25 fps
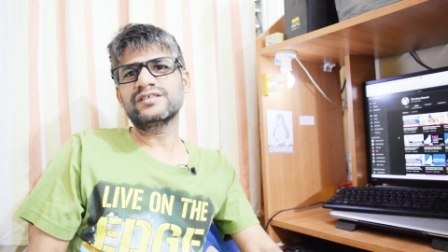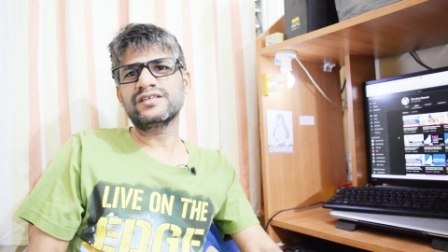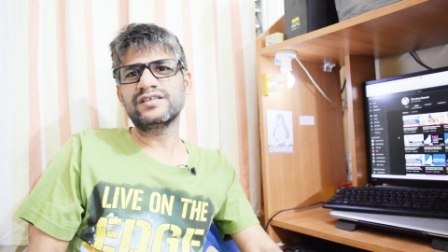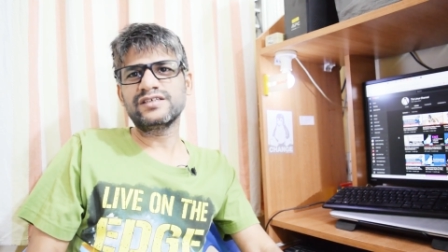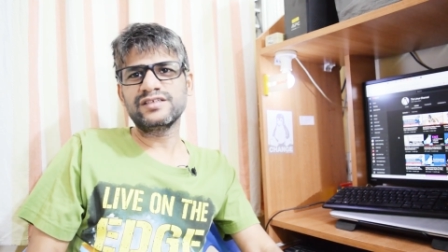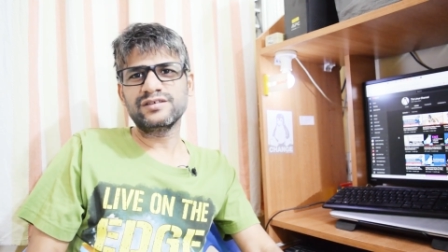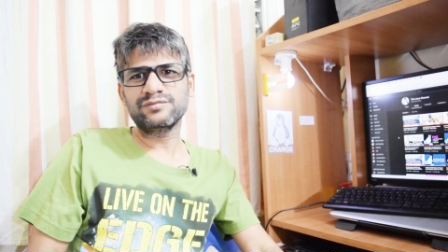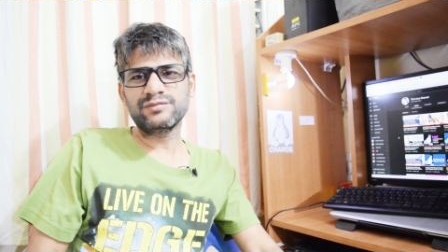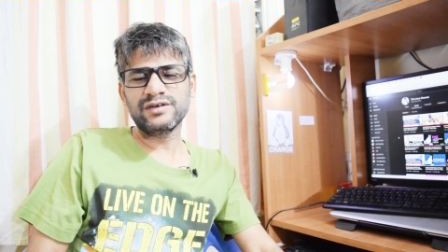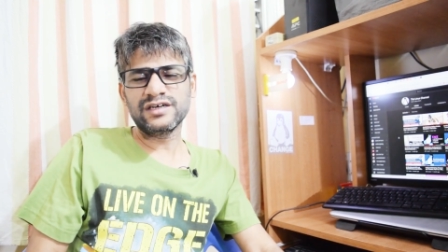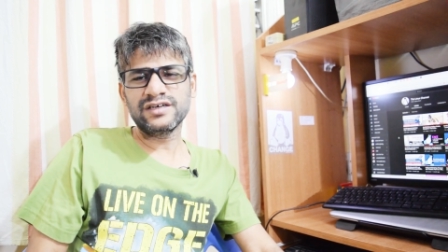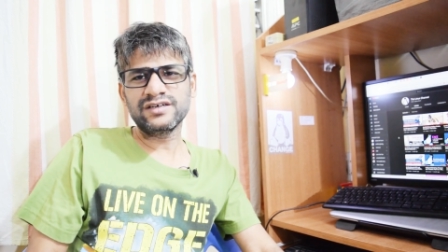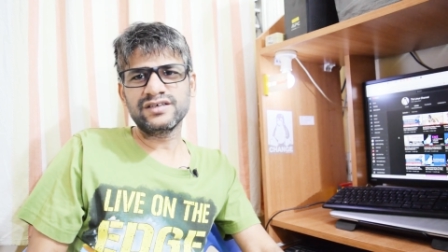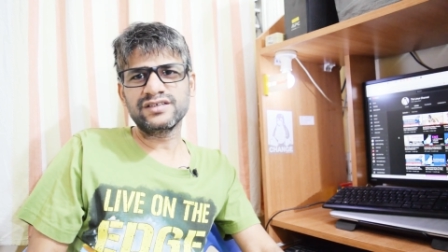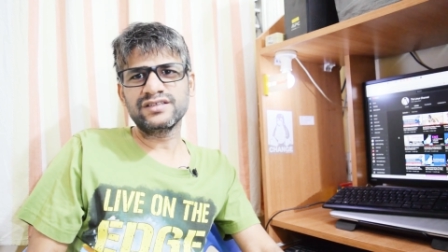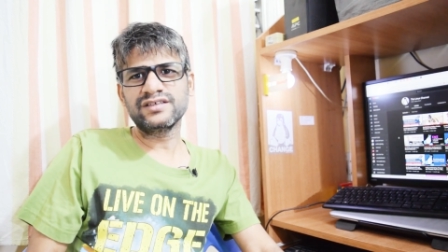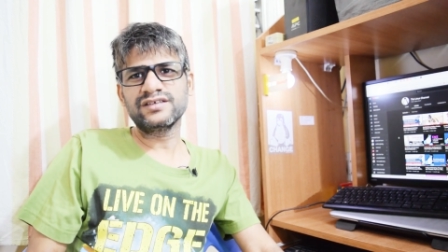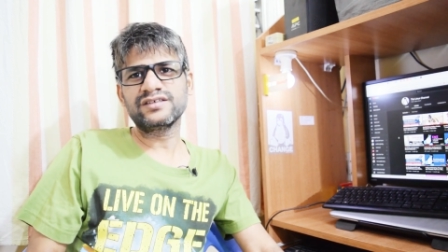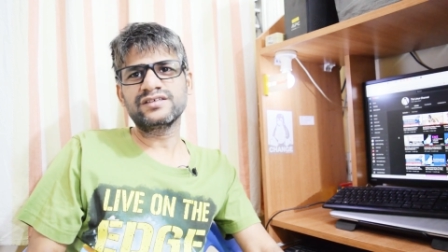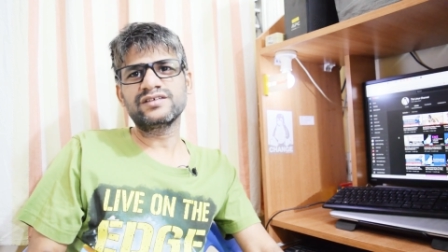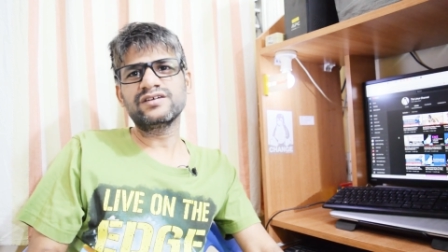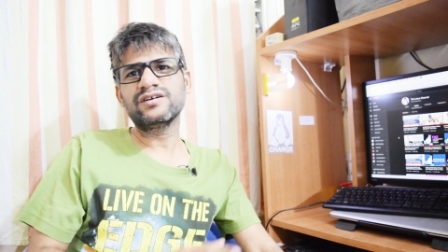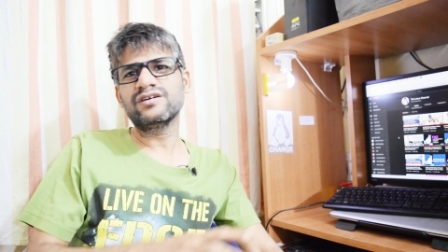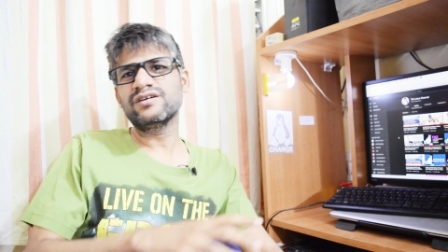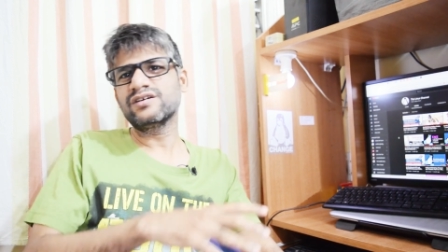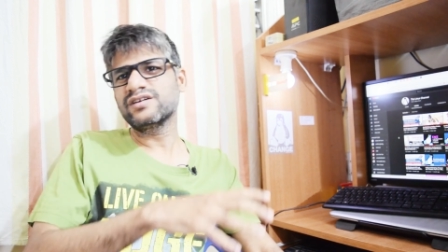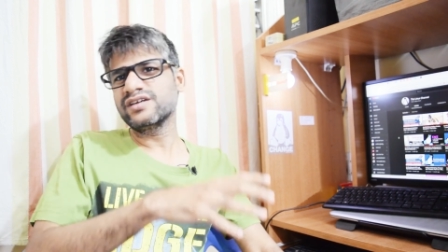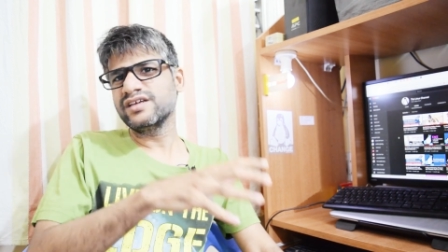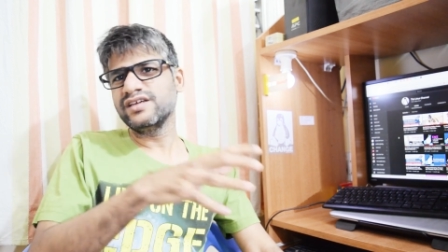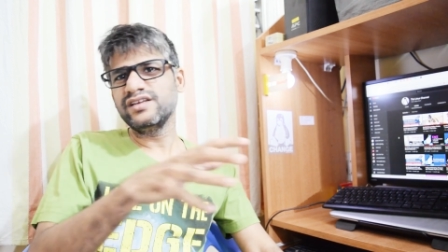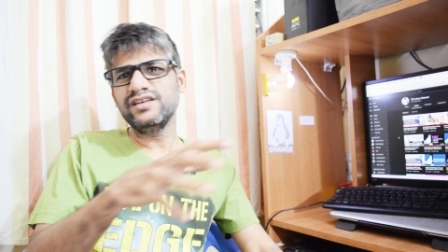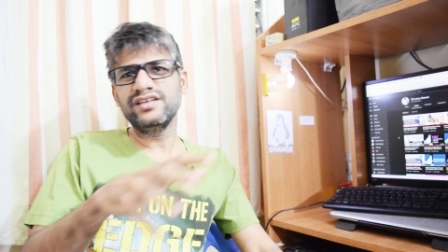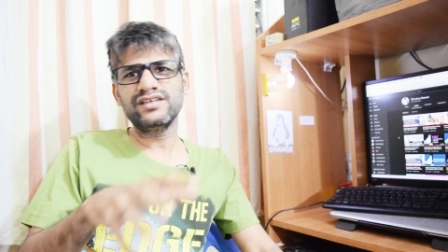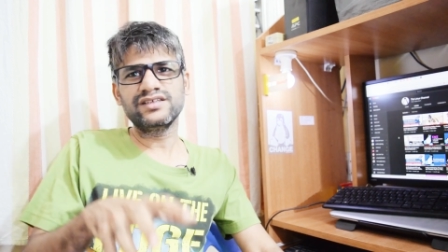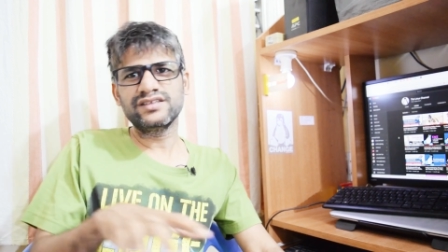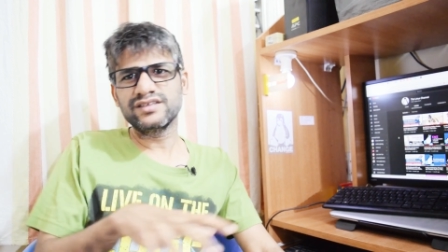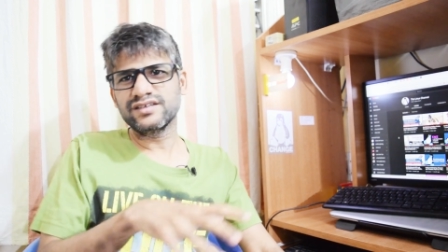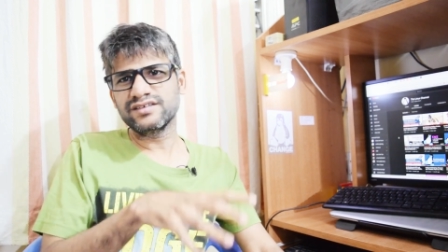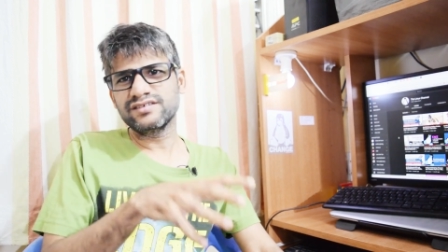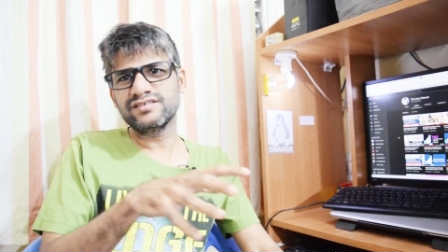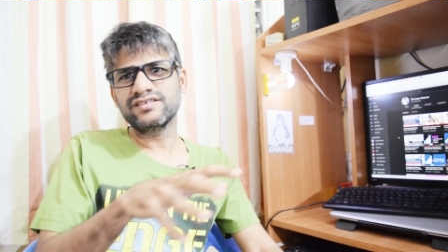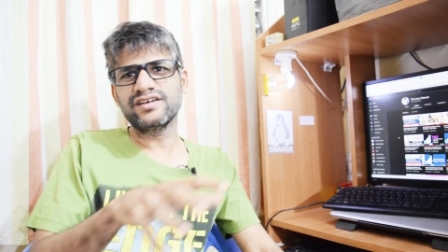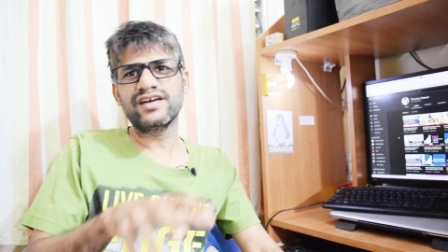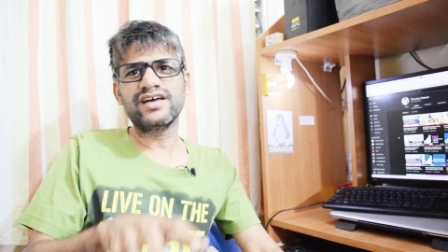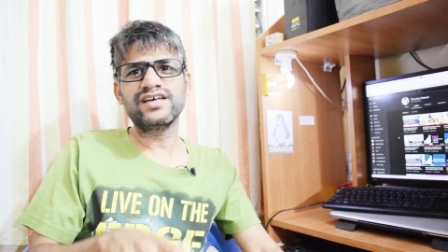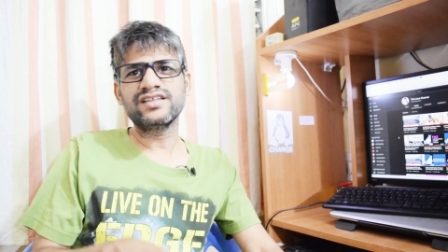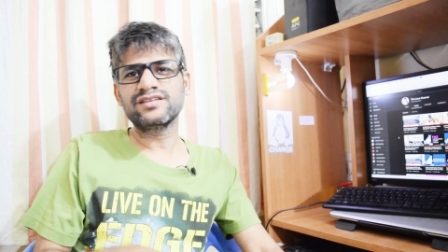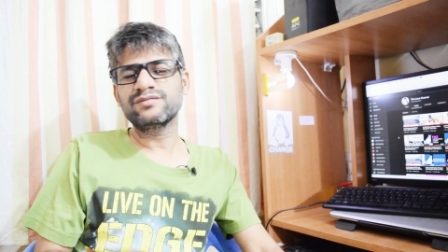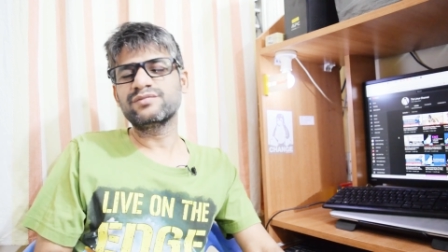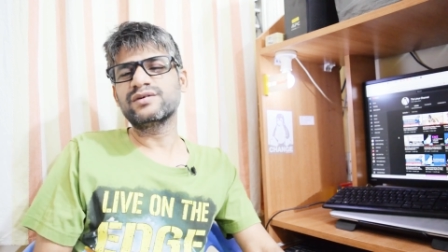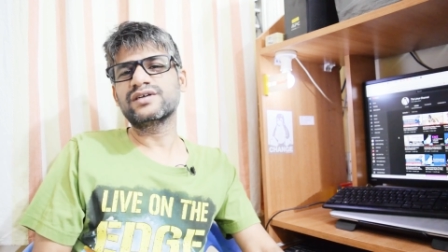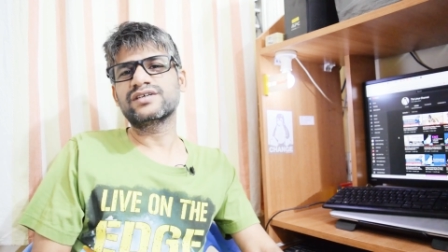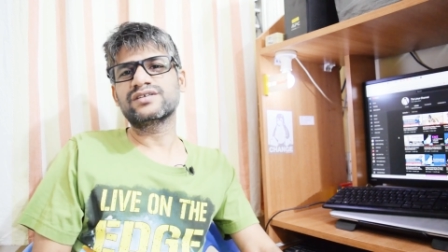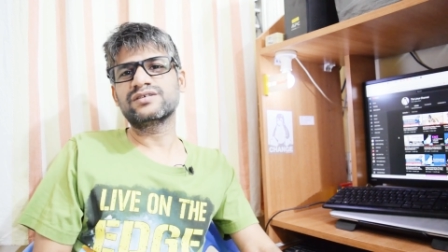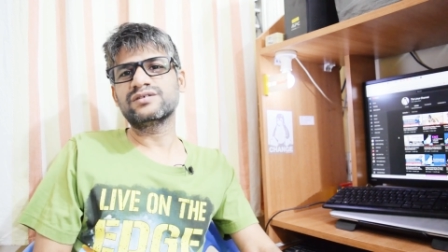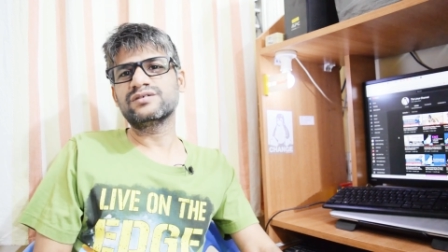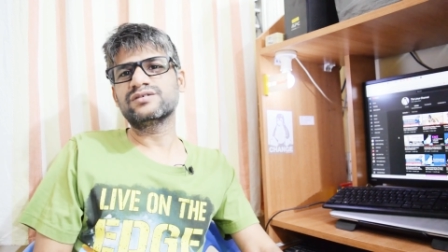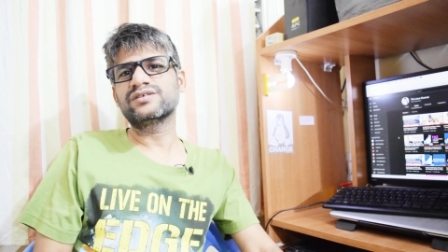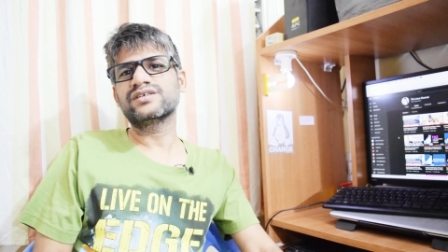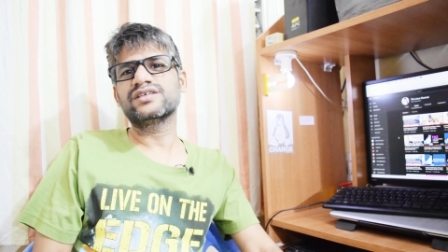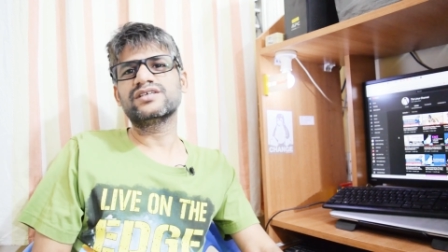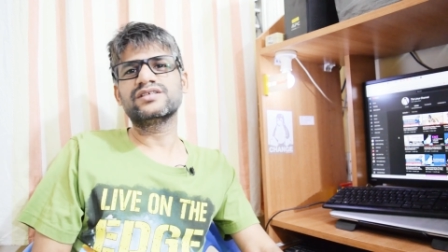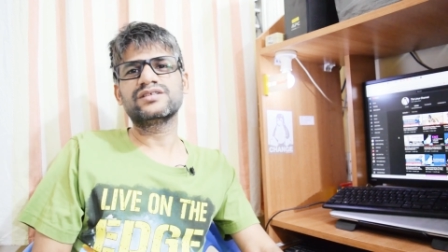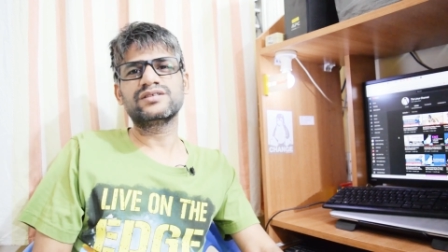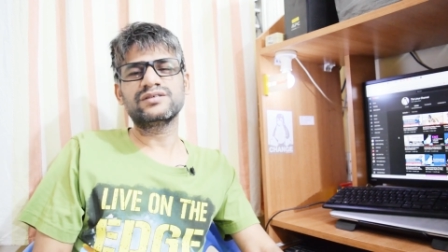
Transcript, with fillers: Shani Mahadasha or any such aspects, okay.